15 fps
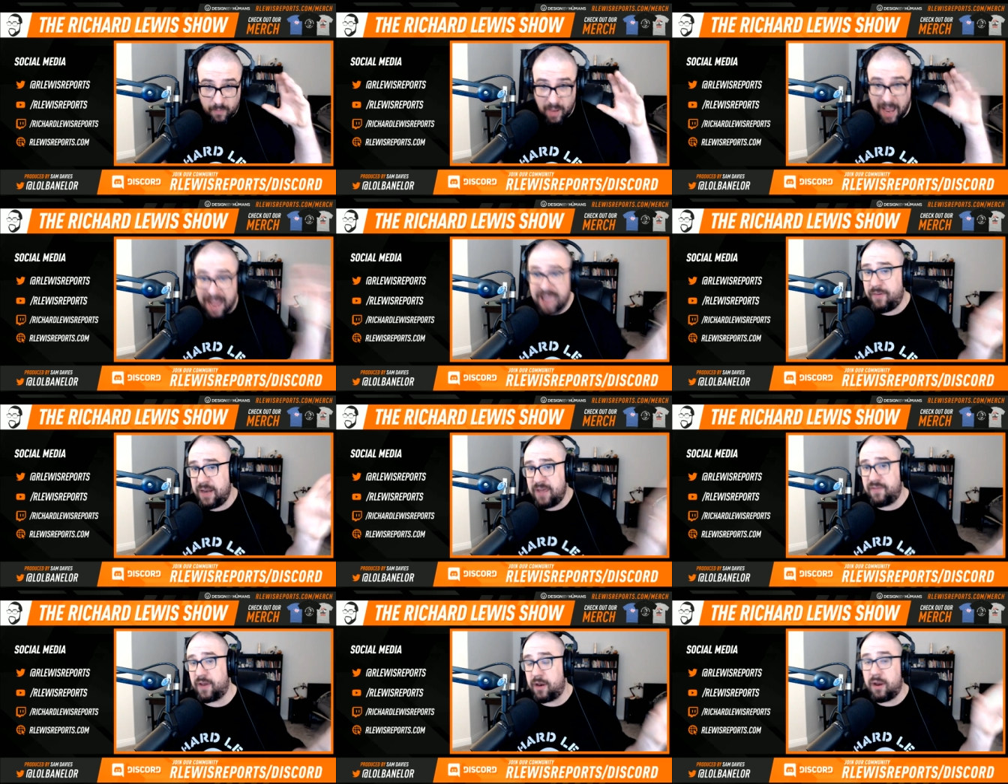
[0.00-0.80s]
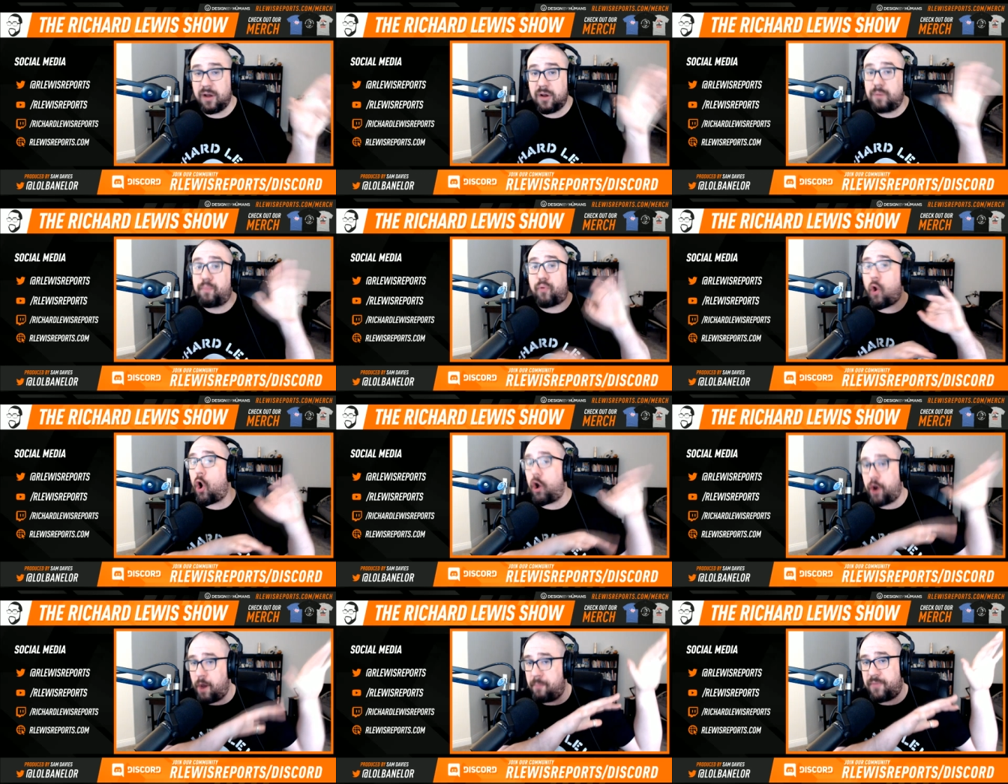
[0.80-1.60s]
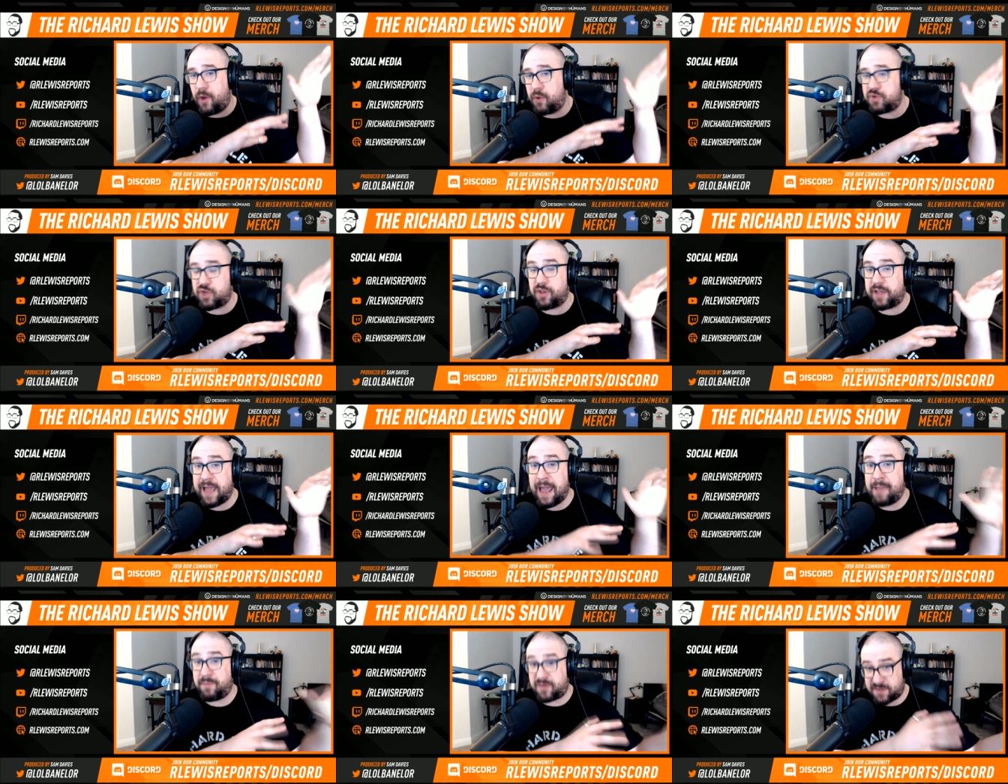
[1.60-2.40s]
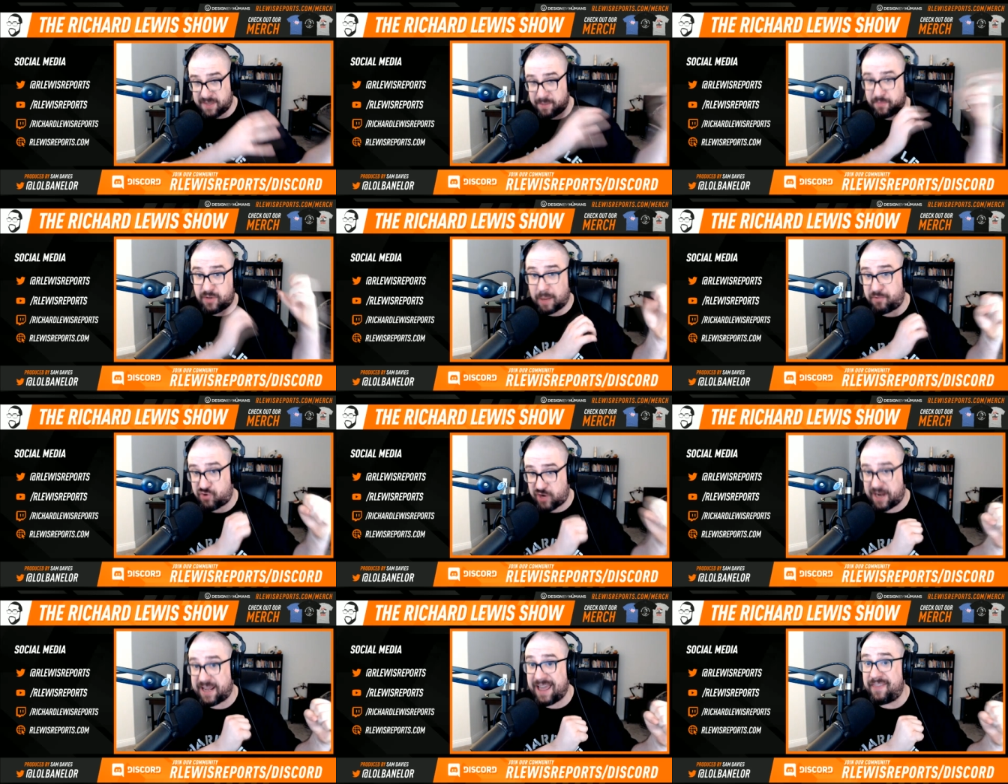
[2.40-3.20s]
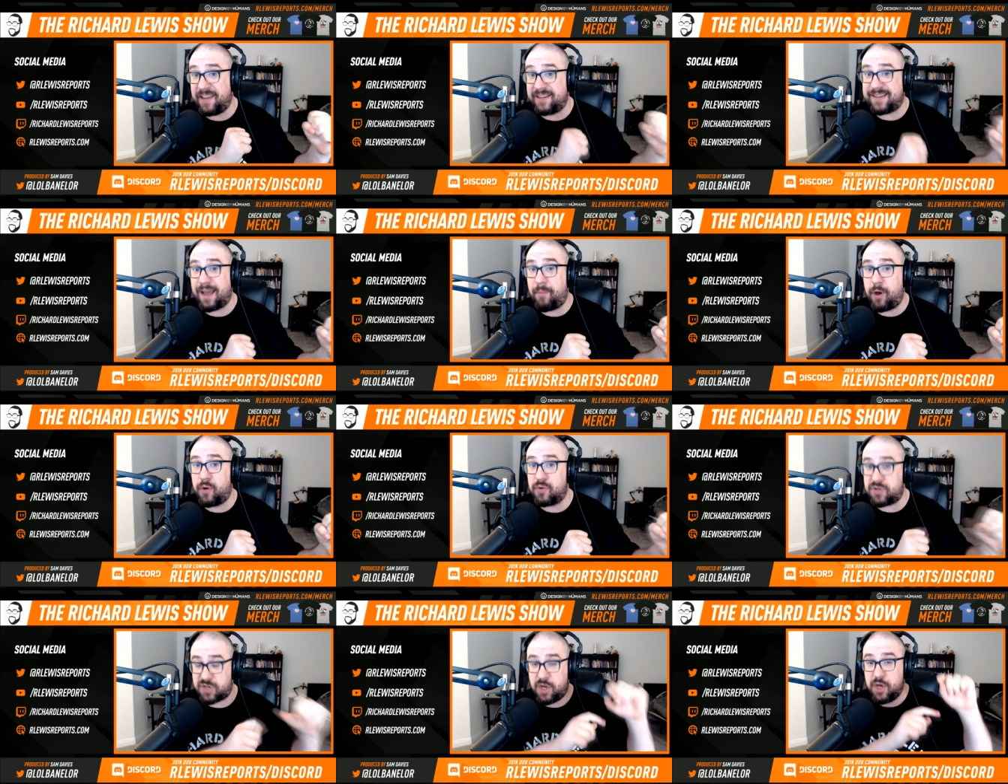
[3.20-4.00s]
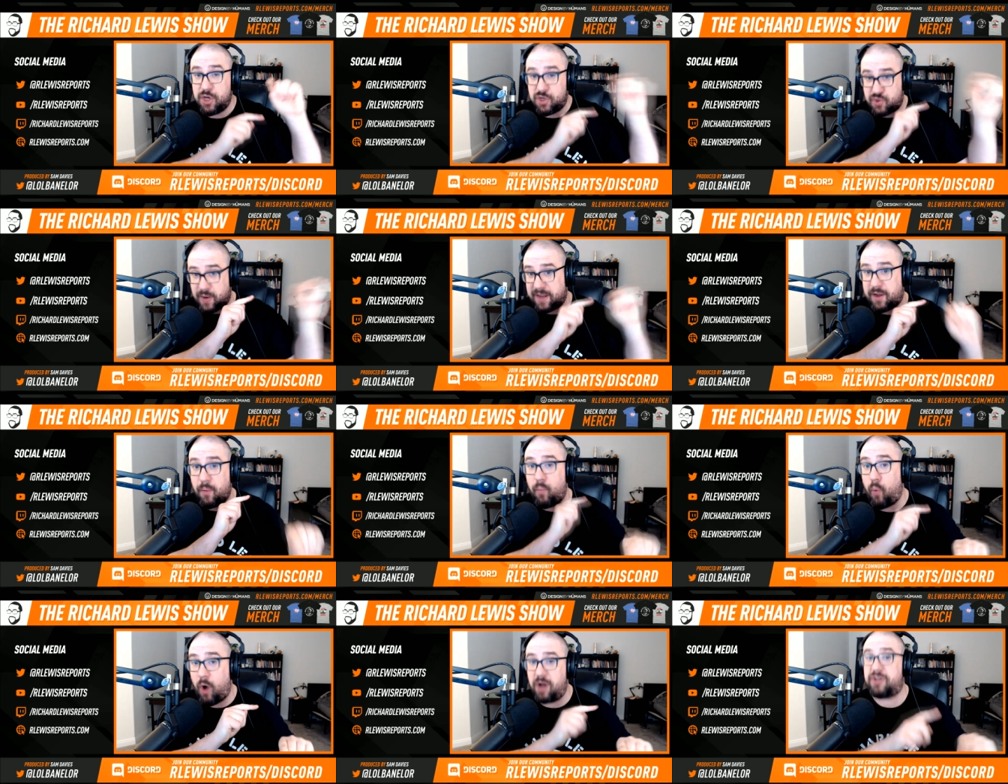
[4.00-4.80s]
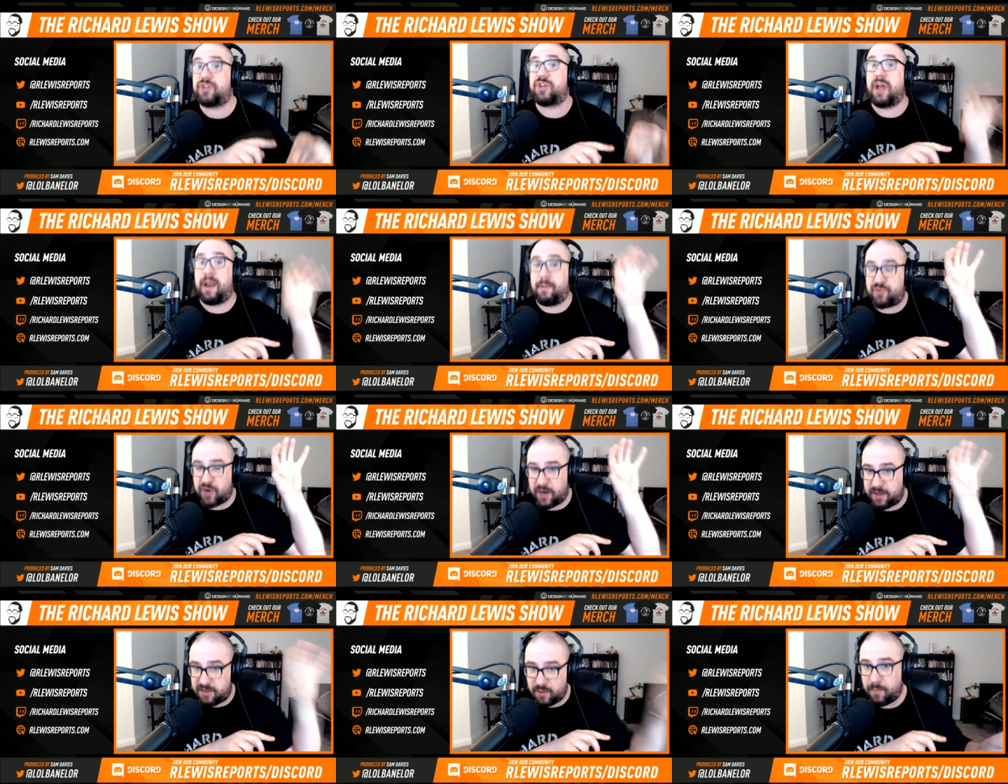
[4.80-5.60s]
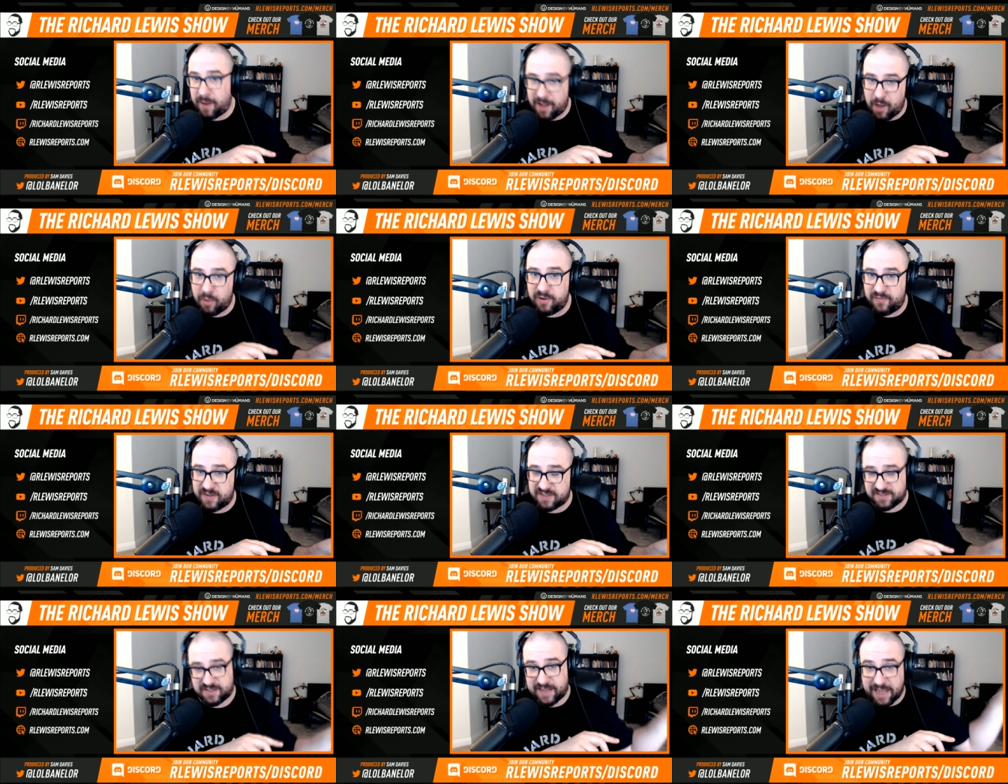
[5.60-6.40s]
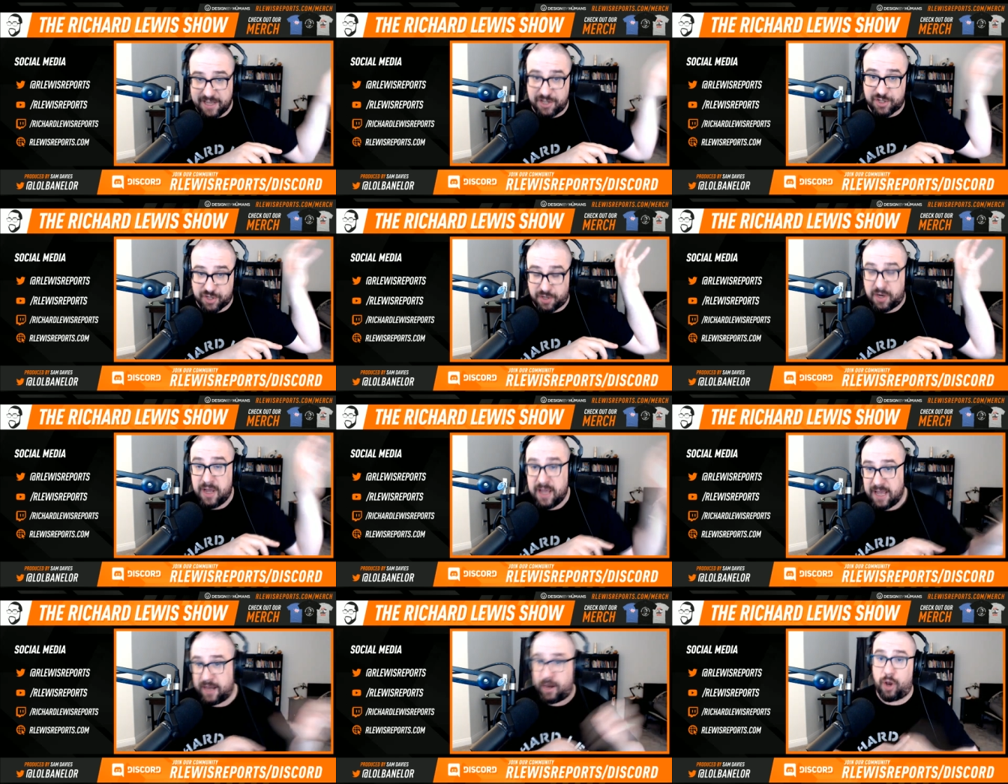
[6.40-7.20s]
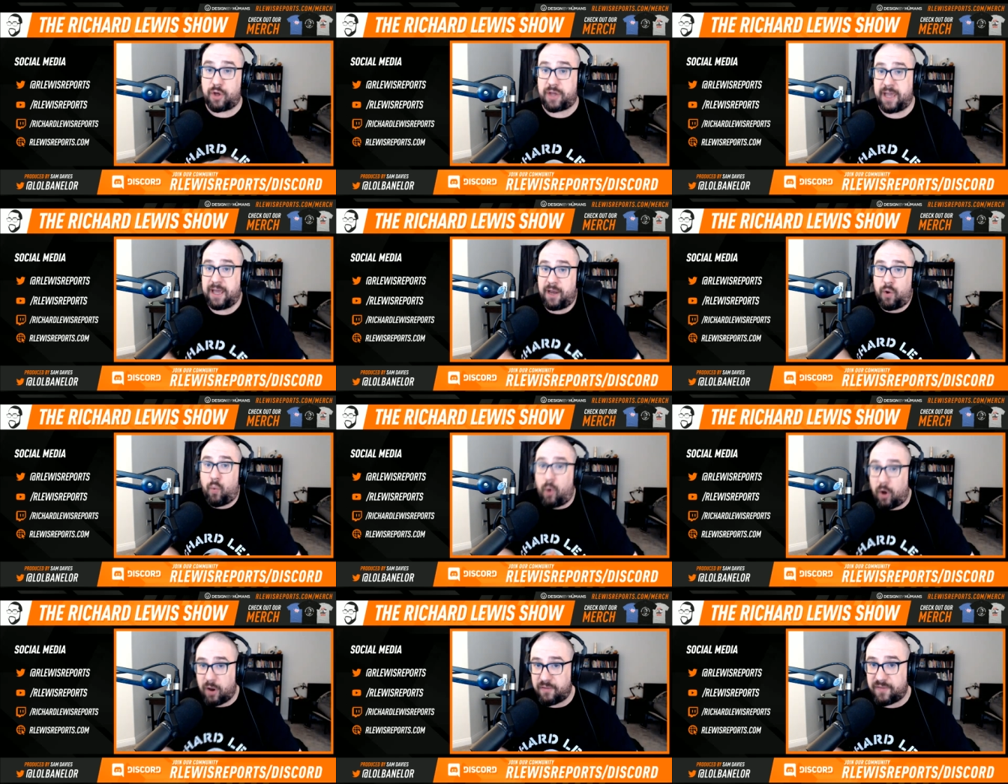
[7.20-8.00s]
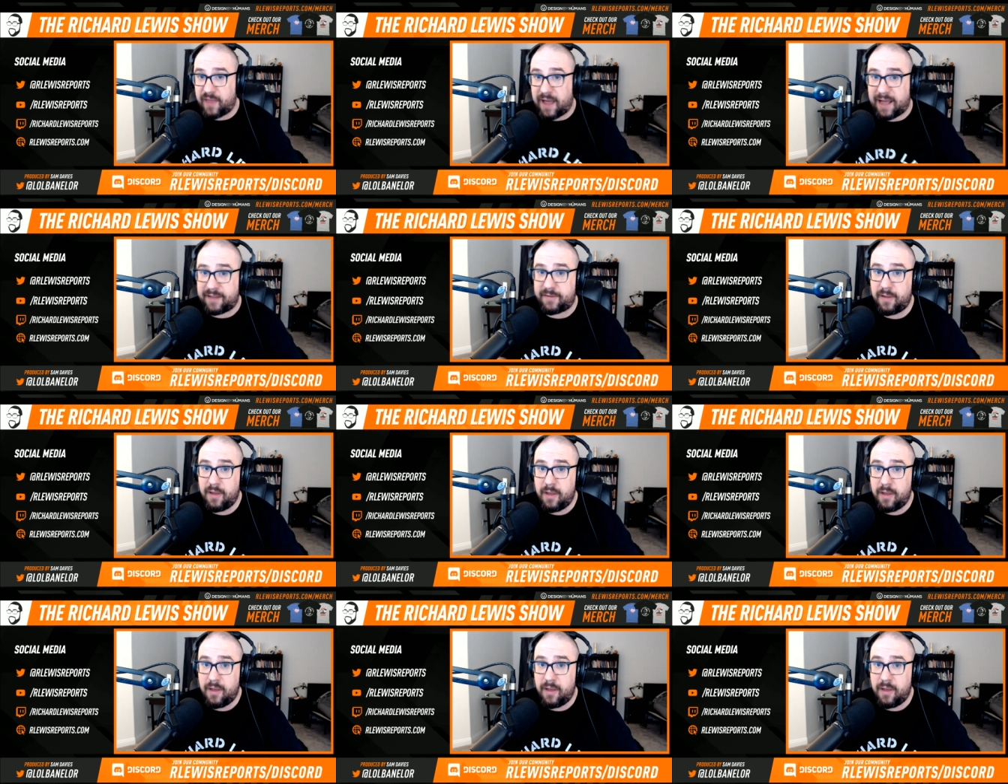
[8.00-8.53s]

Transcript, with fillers: I haven't even brought up those other games because I'm, I'm trying to get the demos so I can watch and I'm trying to do my own investigation into looking into all of that.